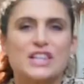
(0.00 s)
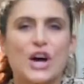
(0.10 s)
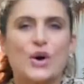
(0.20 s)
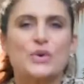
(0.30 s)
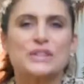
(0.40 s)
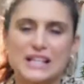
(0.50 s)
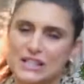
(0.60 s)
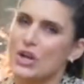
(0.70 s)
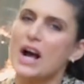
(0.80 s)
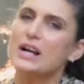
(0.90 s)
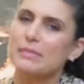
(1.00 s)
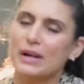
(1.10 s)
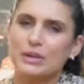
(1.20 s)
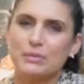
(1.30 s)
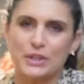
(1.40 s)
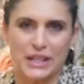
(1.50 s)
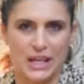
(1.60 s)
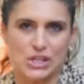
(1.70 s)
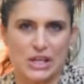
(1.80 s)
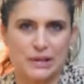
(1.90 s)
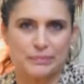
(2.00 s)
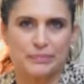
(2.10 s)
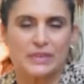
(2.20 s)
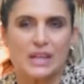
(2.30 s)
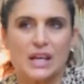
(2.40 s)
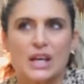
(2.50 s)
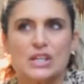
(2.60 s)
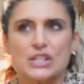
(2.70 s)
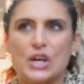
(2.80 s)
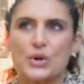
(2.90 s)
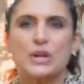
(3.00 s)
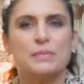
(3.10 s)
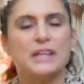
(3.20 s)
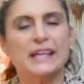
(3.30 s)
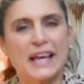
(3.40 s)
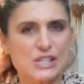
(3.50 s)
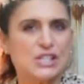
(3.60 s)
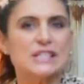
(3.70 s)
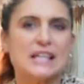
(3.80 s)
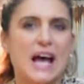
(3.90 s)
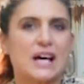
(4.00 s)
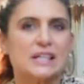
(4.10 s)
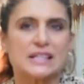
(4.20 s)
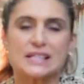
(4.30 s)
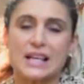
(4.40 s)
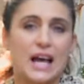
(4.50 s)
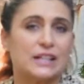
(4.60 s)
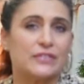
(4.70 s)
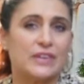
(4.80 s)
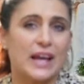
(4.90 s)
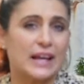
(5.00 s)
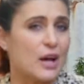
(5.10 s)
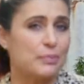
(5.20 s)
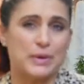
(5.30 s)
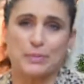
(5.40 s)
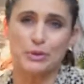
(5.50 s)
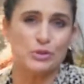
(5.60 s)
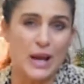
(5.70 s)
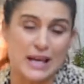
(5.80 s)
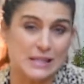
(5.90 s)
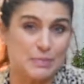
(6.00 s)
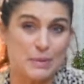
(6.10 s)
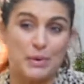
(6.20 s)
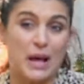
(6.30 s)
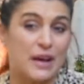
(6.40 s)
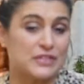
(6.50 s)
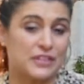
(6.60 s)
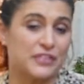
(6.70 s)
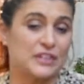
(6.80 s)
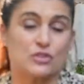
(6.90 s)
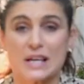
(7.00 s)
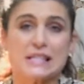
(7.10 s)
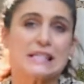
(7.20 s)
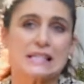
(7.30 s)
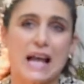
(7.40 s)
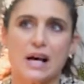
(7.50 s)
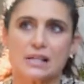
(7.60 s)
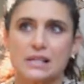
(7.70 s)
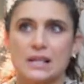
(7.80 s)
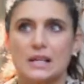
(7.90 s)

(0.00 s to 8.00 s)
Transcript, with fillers: So let's talk about communication. So communication styles is kind of like how people dress. People have different dressing styles.